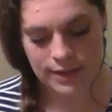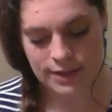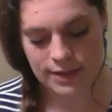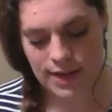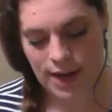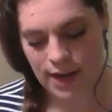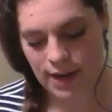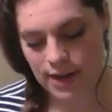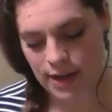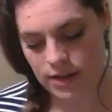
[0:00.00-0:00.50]
His
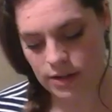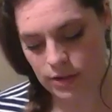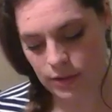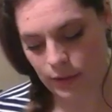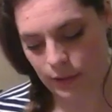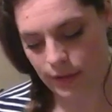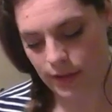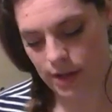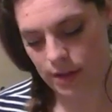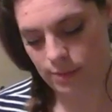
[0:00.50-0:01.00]
dad had
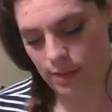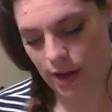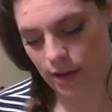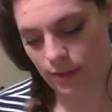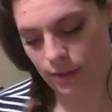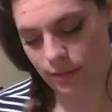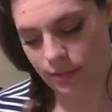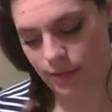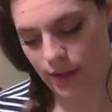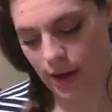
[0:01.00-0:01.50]
told him
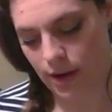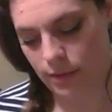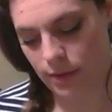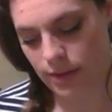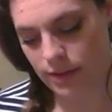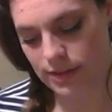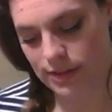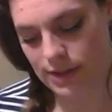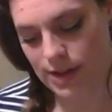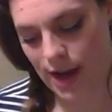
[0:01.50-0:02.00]
how the
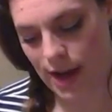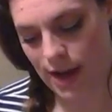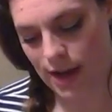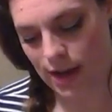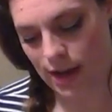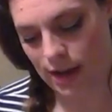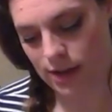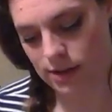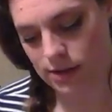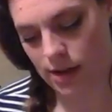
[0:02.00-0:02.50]
flowers
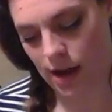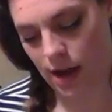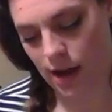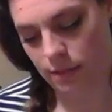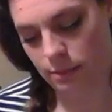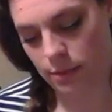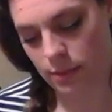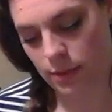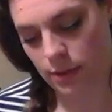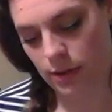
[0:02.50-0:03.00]
die on
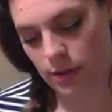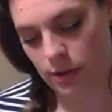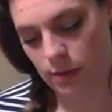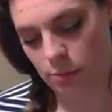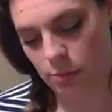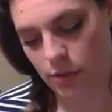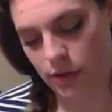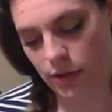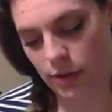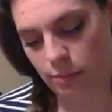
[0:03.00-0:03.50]
top,
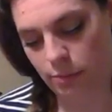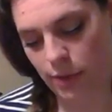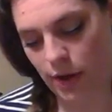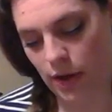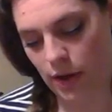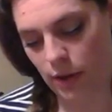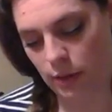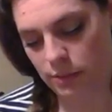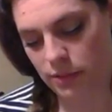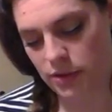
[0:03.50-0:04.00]
but the
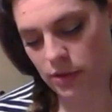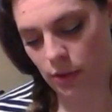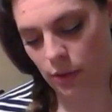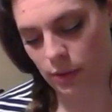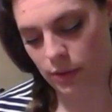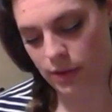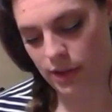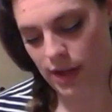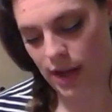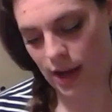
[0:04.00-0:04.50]
bulbs
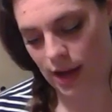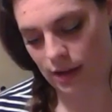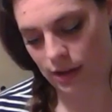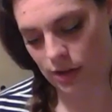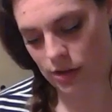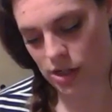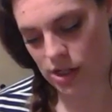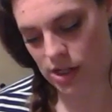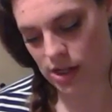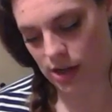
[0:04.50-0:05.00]
hold the
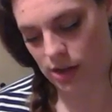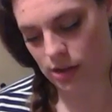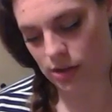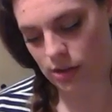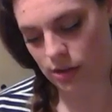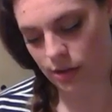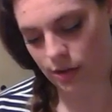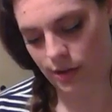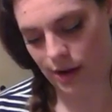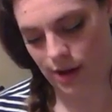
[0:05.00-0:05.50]
energy
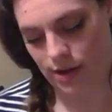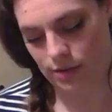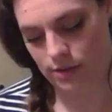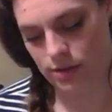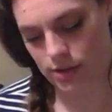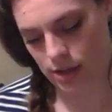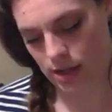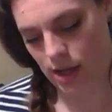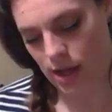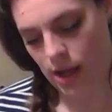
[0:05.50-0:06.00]

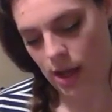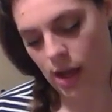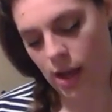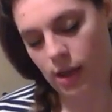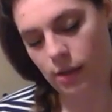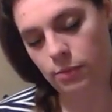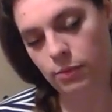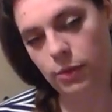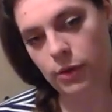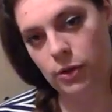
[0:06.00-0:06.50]
underground
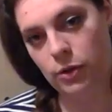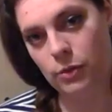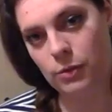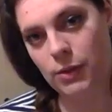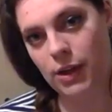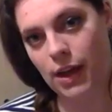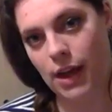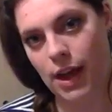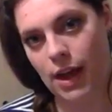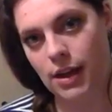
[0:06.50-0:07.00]
and
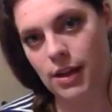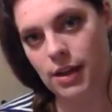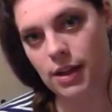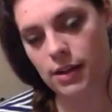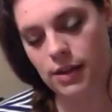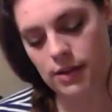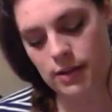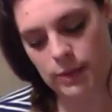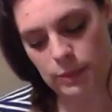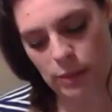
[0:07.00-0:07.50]
bloom again
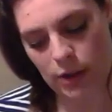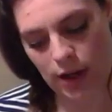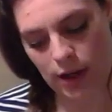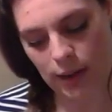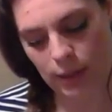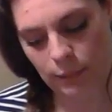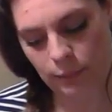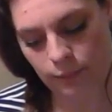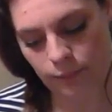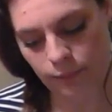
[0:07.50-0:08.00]
in the
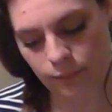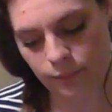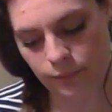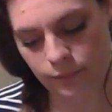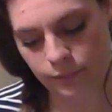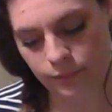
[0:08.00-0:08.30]
spring.